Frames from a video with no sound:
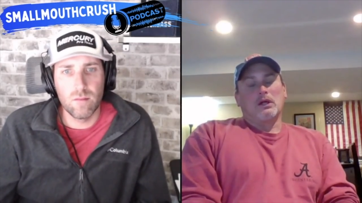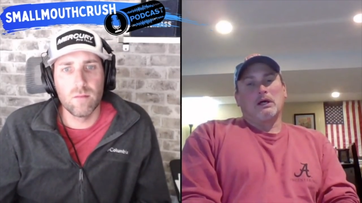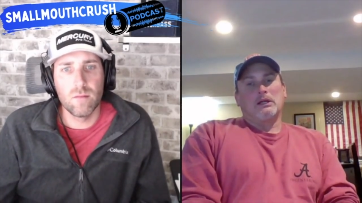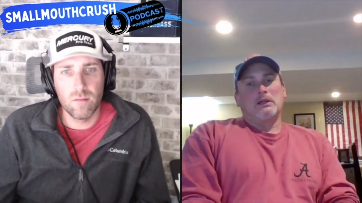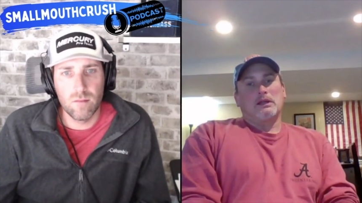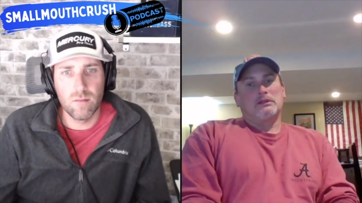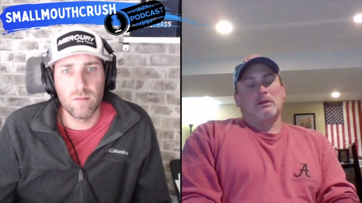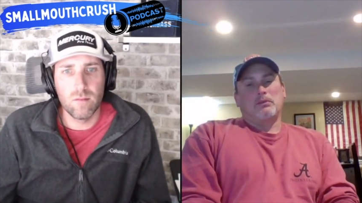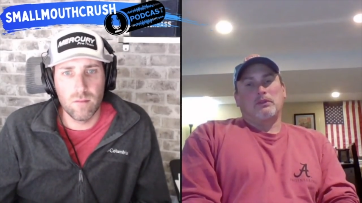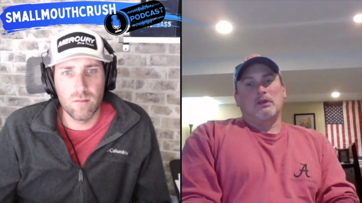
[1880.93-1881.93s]
Speaker 1: and the line and
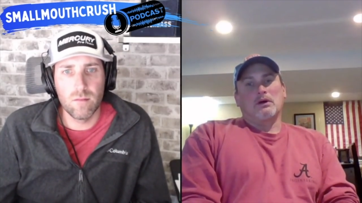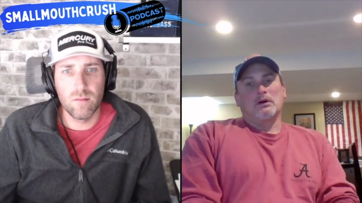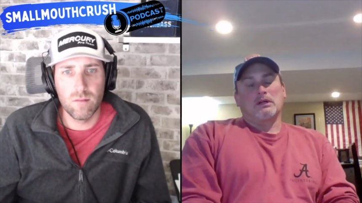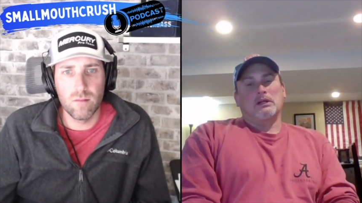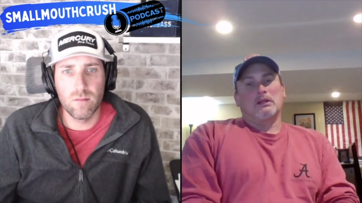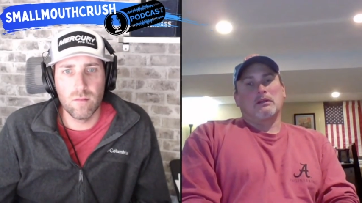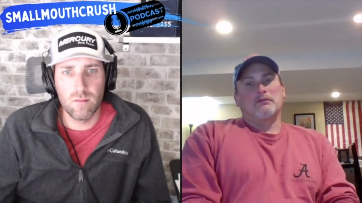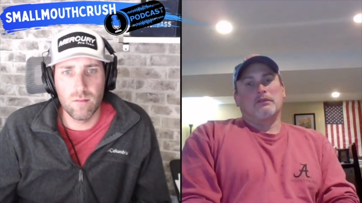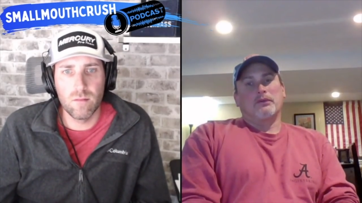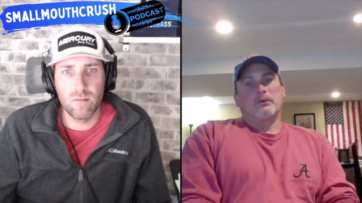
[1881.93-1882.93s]
that type of thing all kind
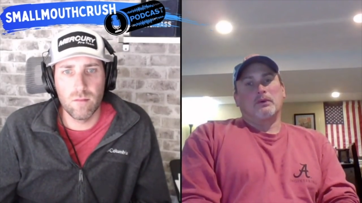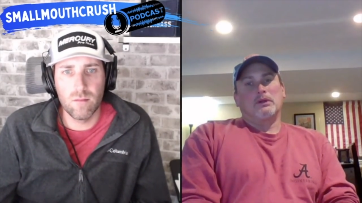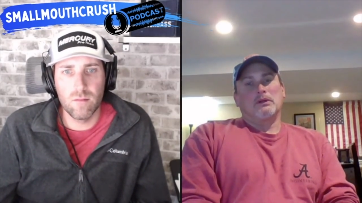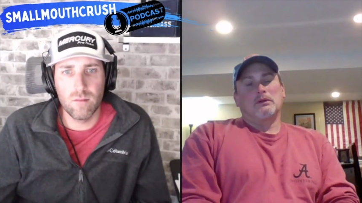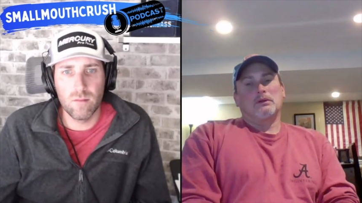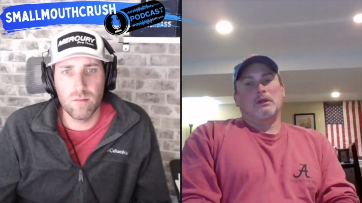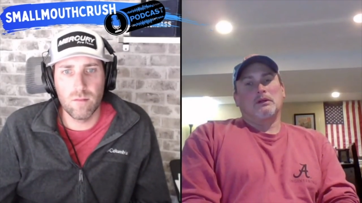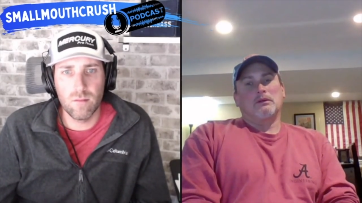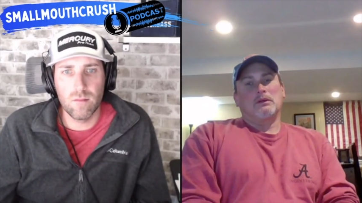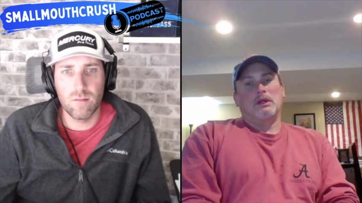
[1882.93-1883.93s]
of can filter in and
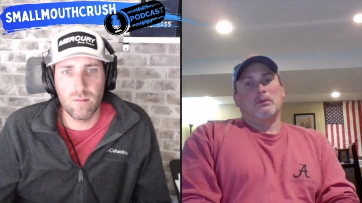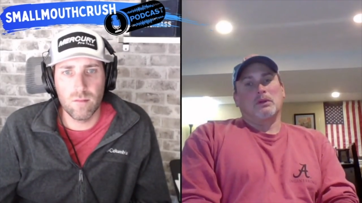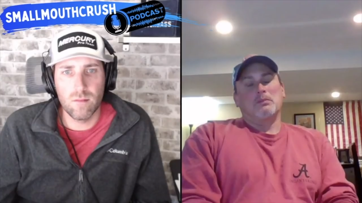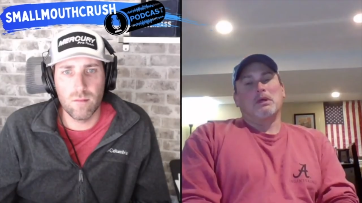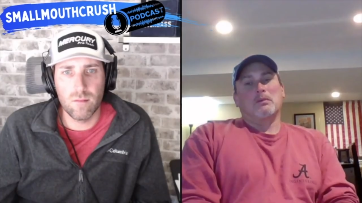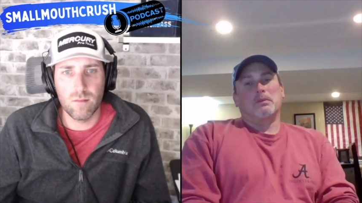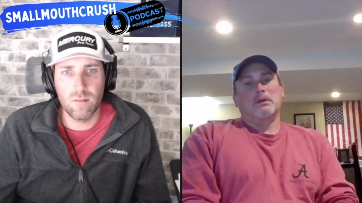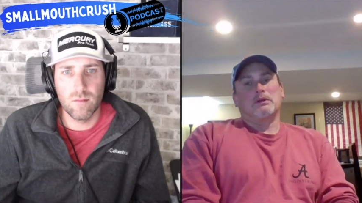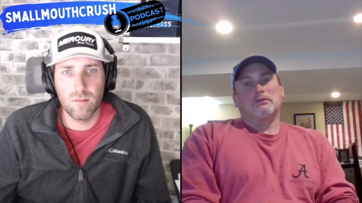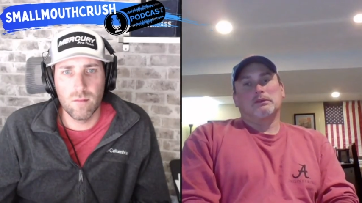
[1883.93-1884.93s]
and and really make a
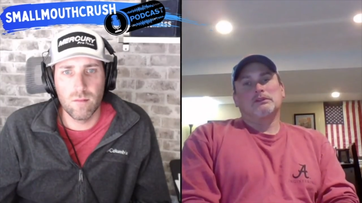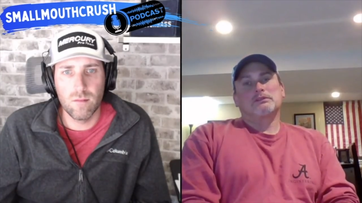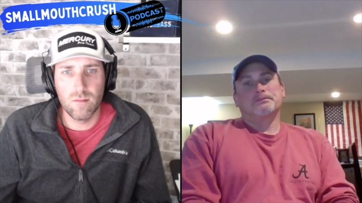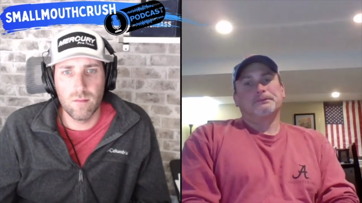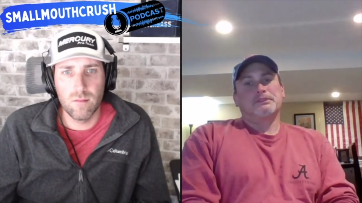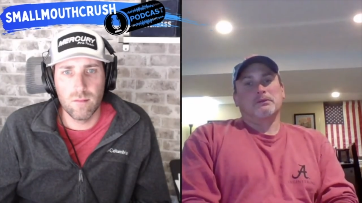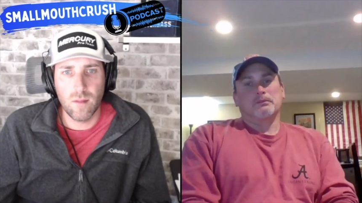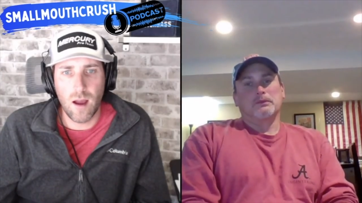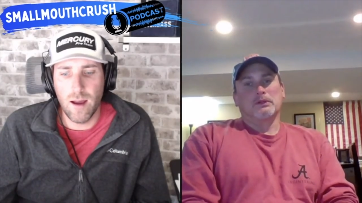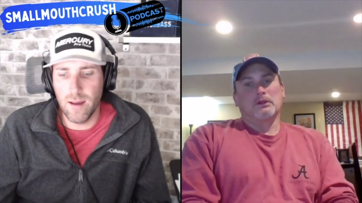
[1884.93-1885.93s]
big difference.
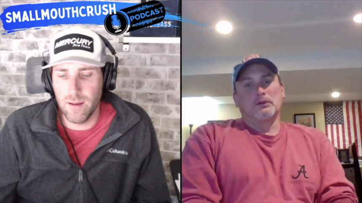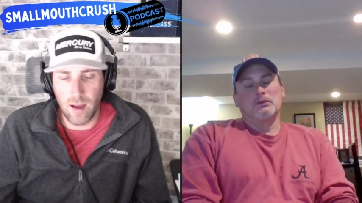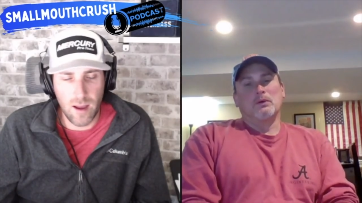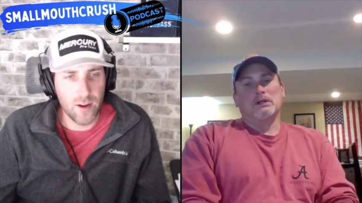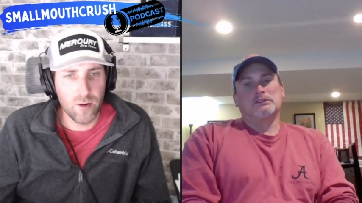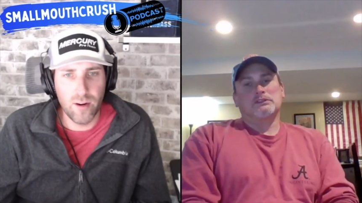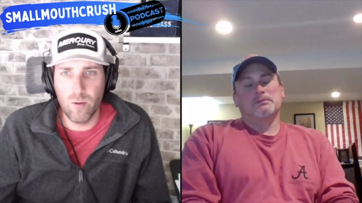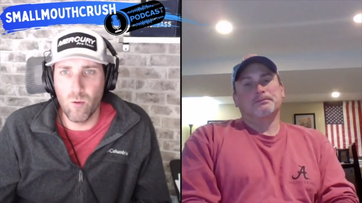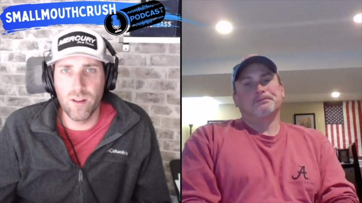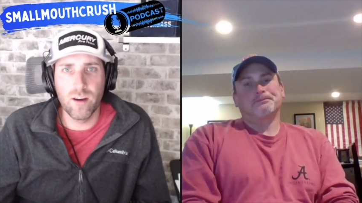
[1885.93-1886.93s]
So I, I agree
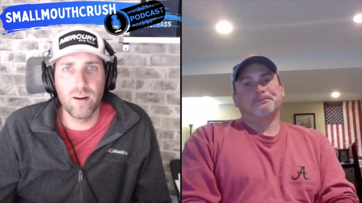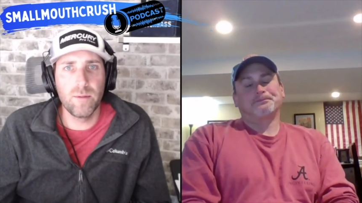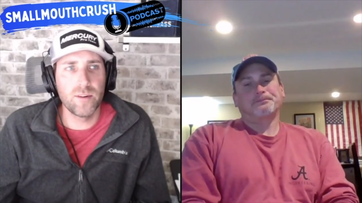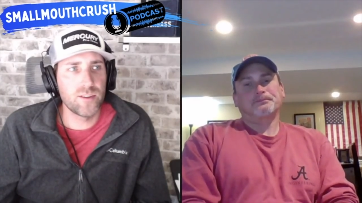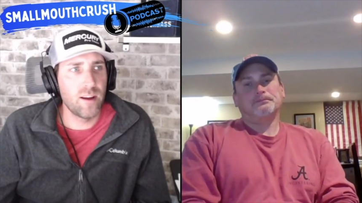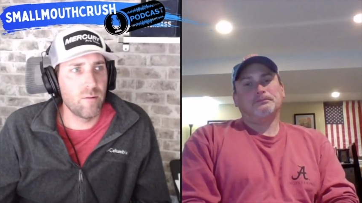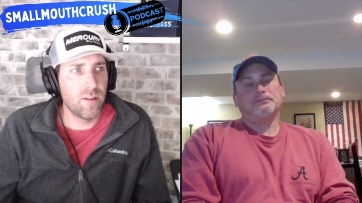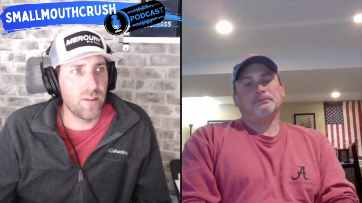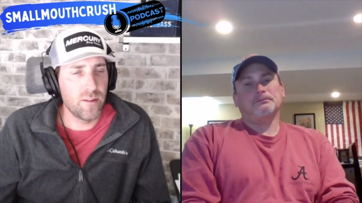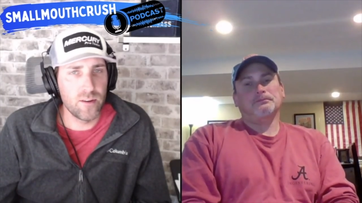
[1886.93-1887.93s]
Speaker 2: 100%
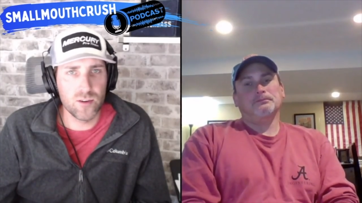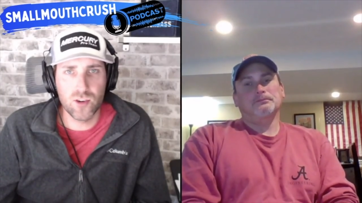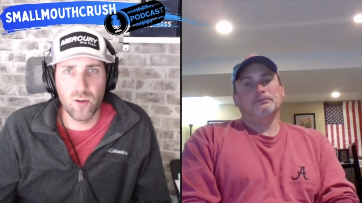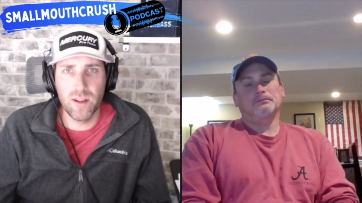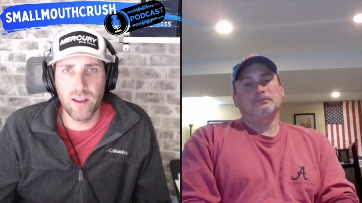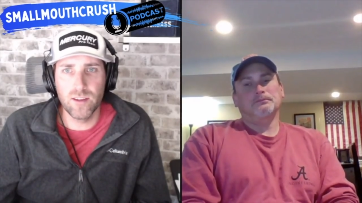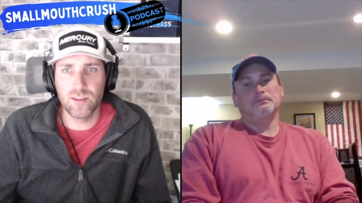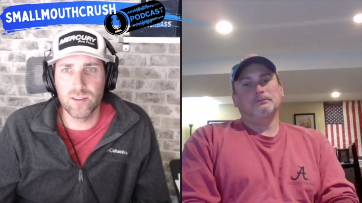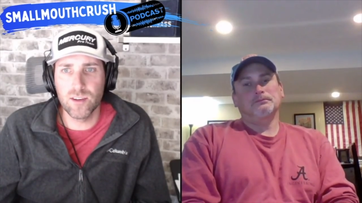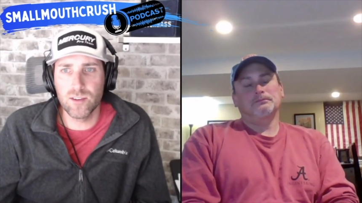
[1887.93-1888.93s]
with you. There's so many
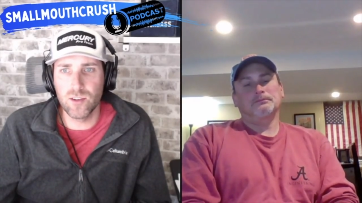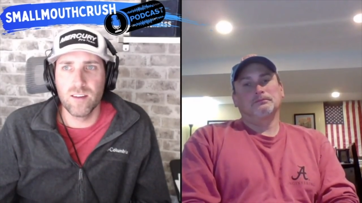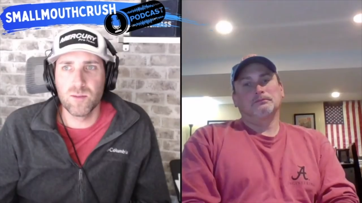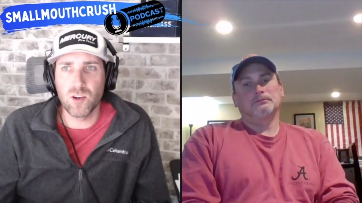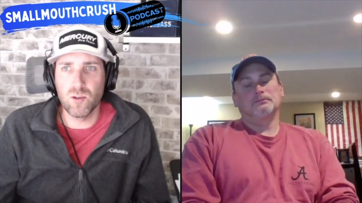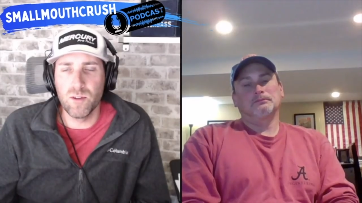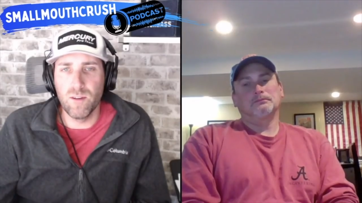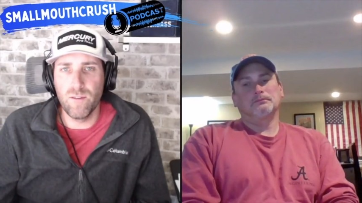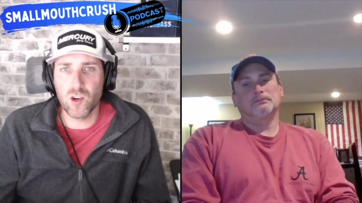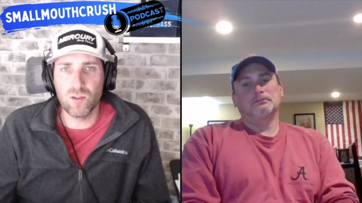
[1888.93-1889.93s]
instances, especially when you
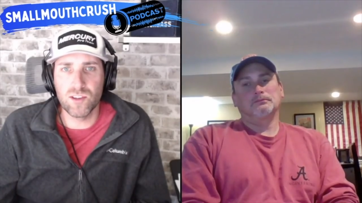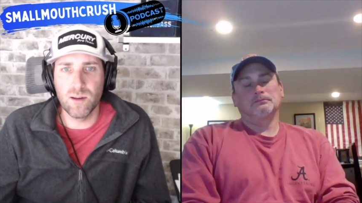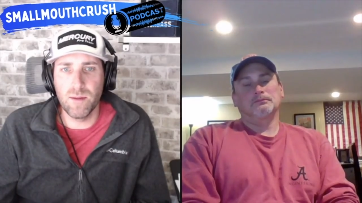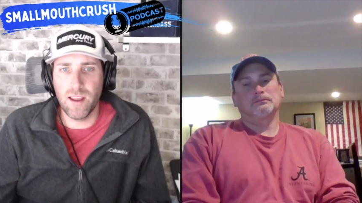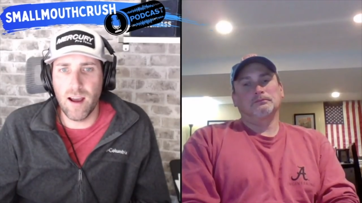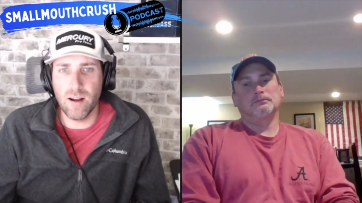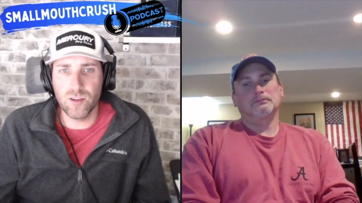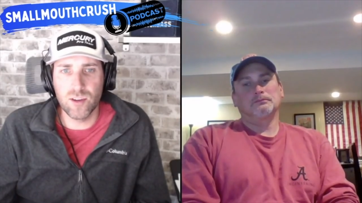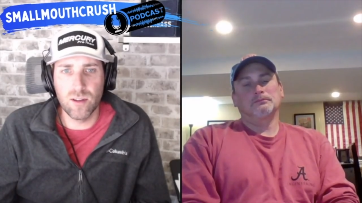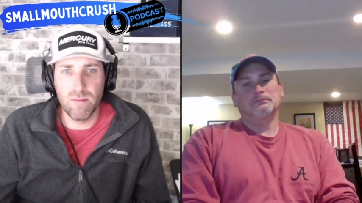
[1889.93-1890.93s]
fish with somebody
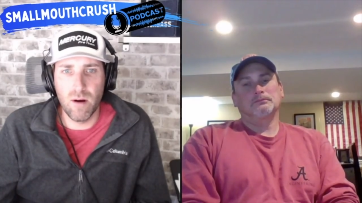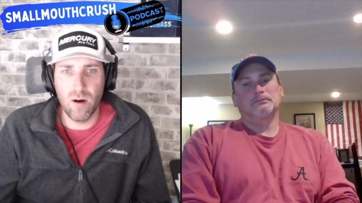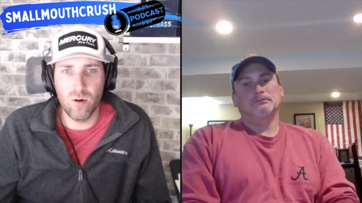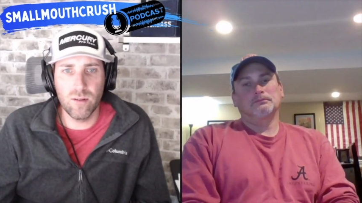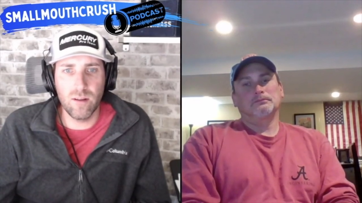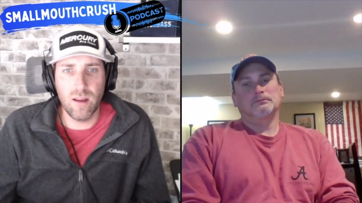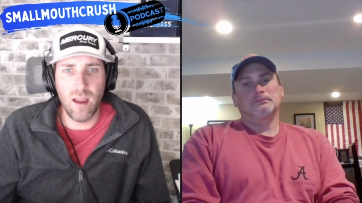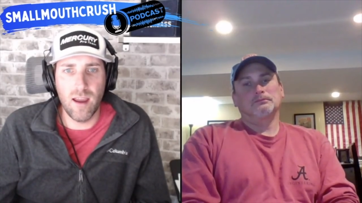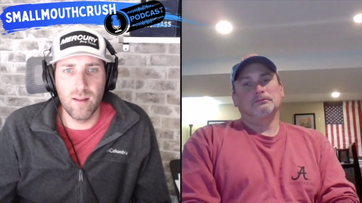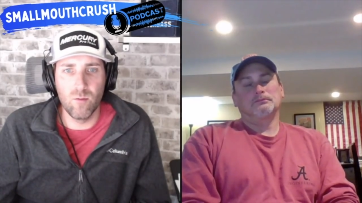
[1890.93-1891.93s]
else in the boat,
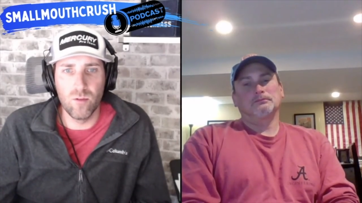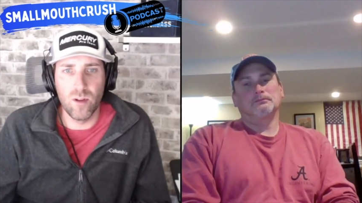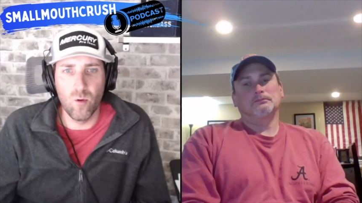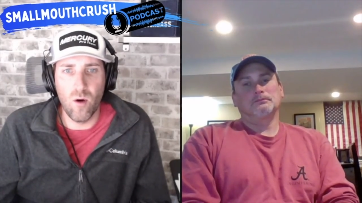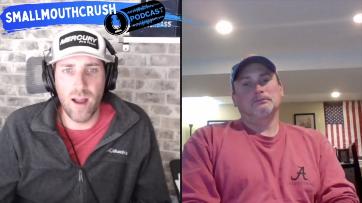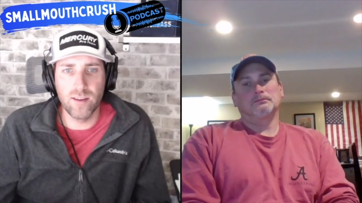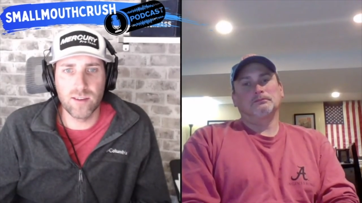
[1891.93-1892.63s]
and you know why is